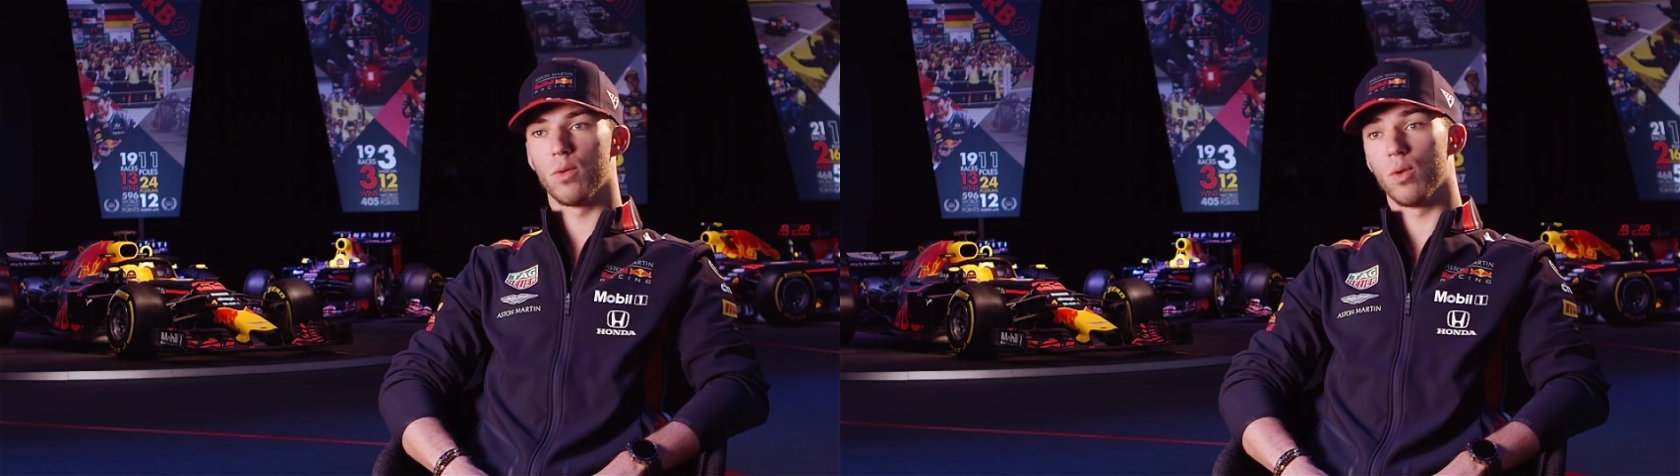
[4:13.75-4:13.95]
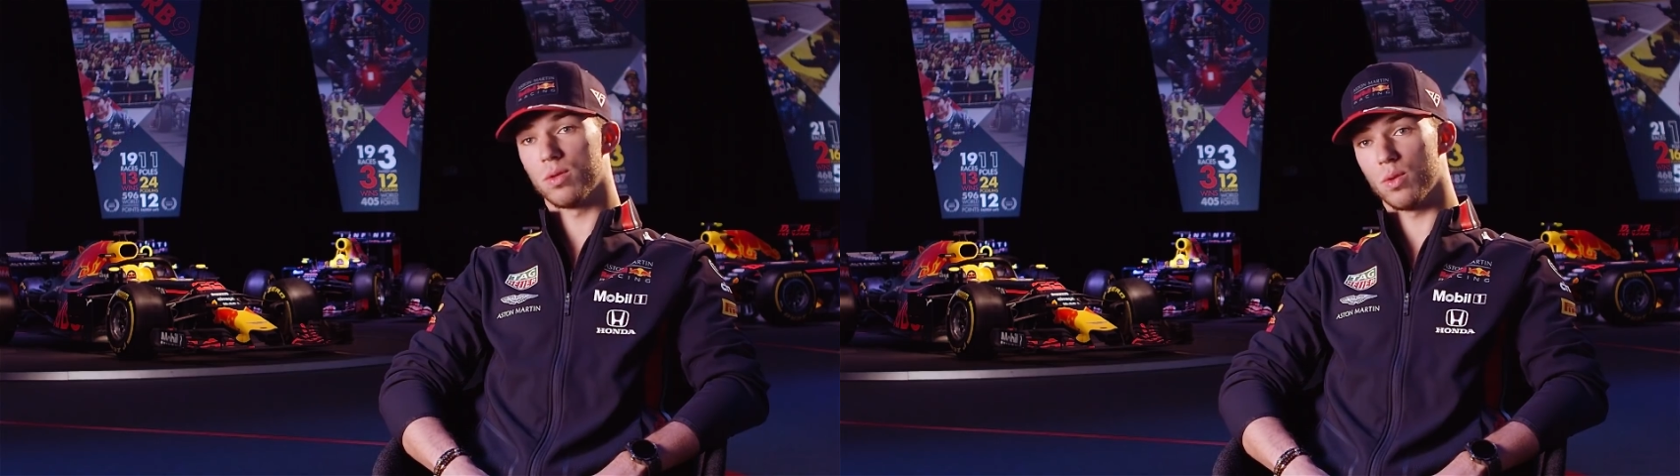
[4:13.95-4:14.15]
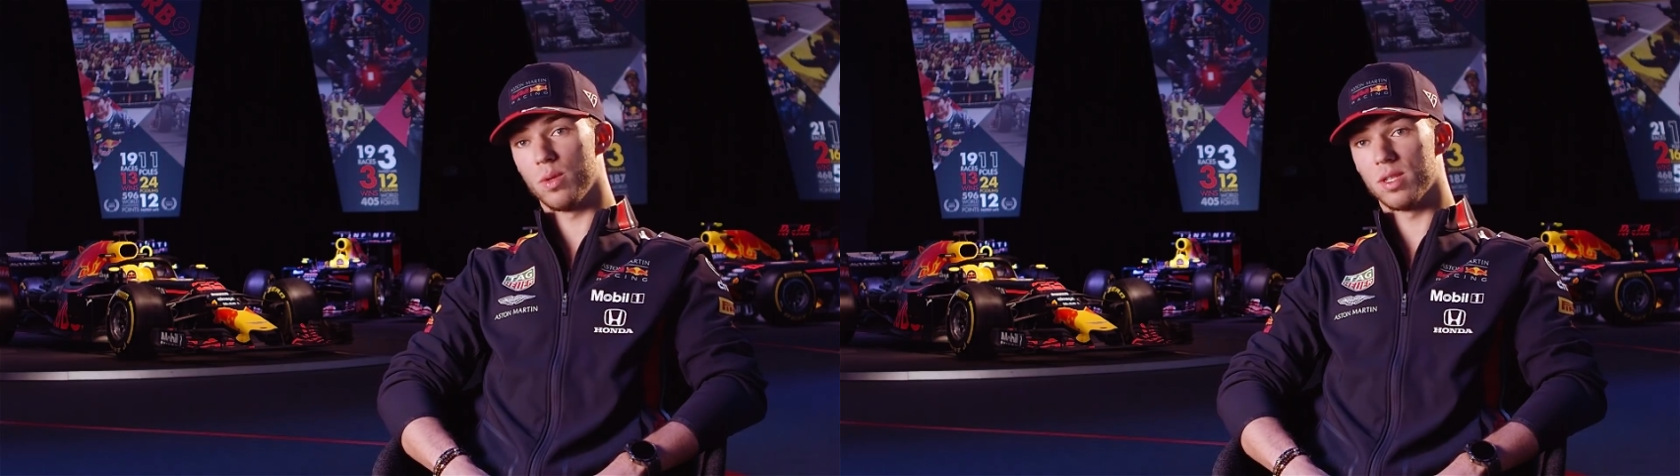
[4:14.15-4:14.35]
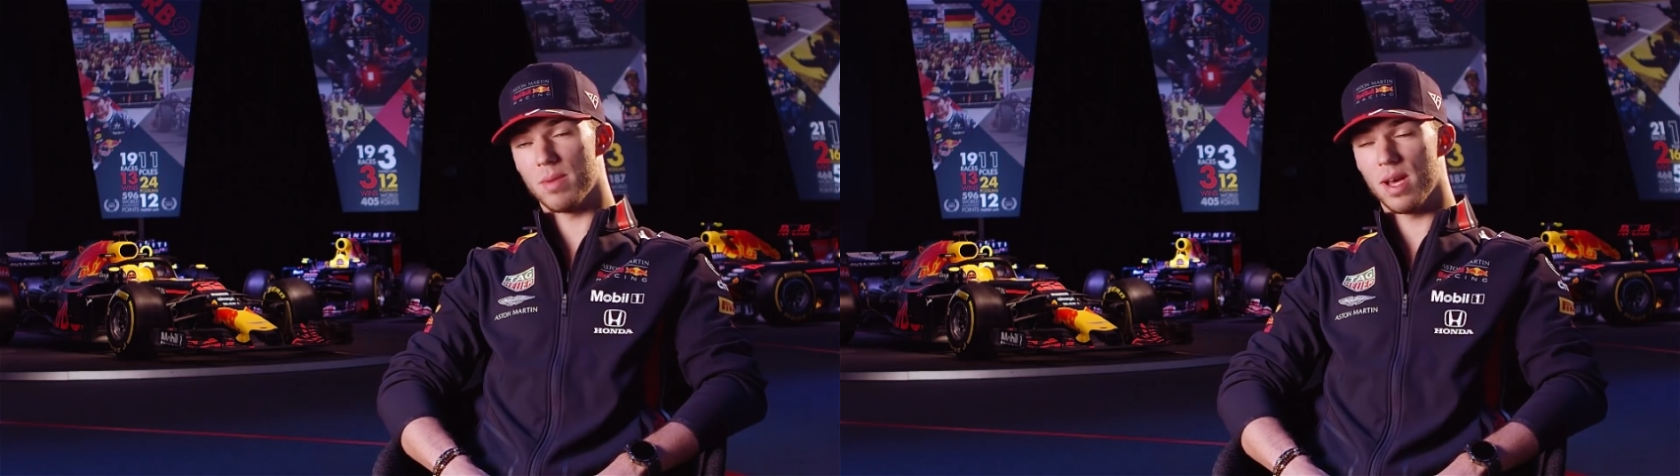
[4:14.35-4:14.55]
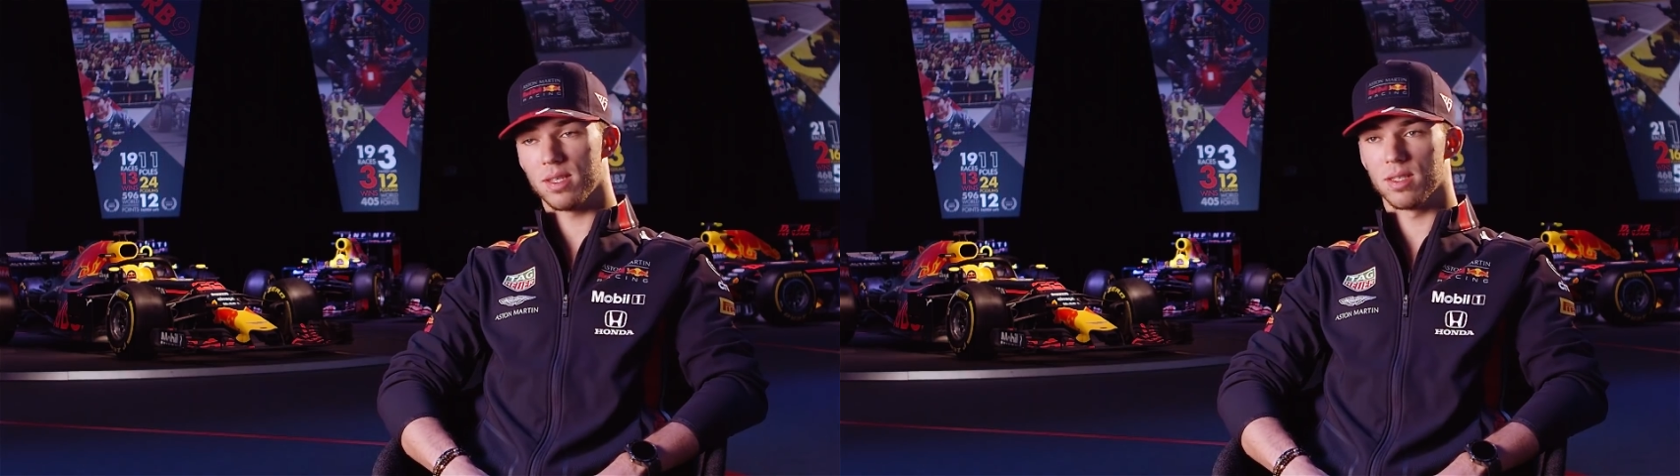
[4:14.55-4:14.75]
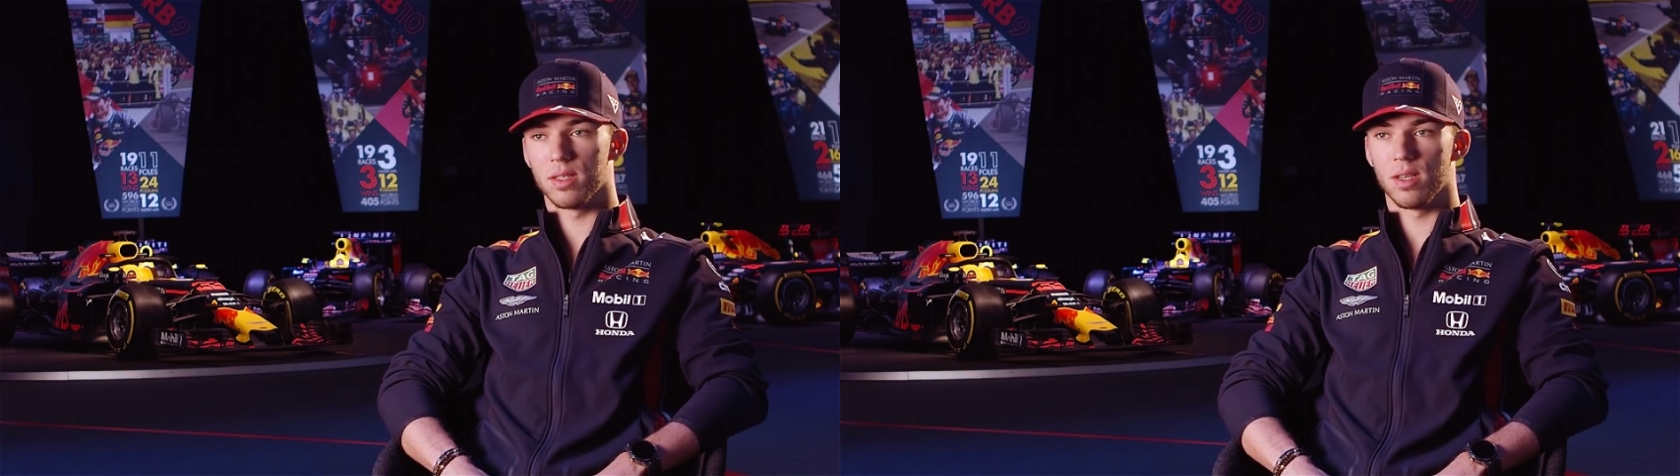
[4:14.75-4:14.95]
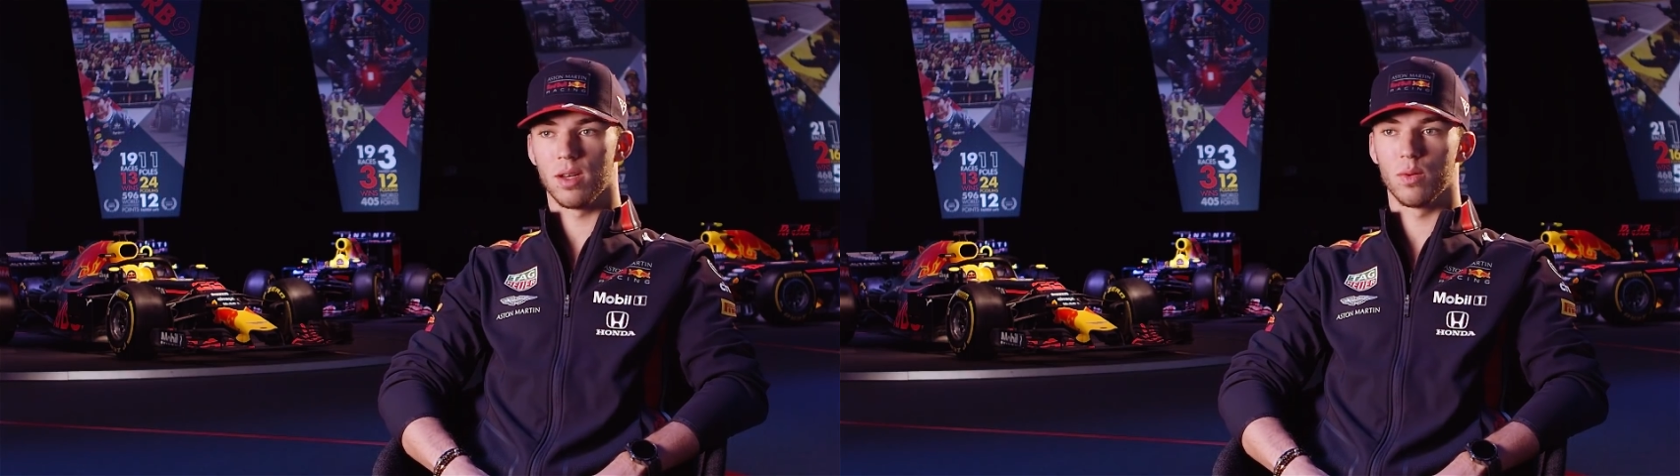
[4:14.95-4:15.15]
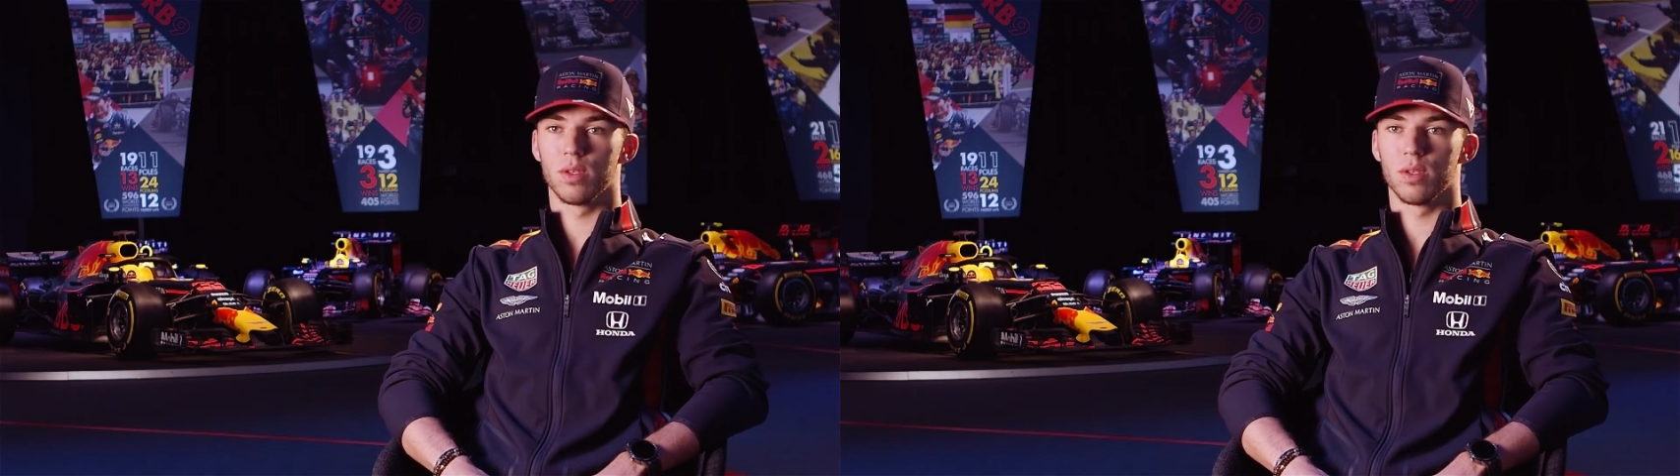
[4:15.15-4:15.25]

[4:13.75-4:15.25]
Also with Max, who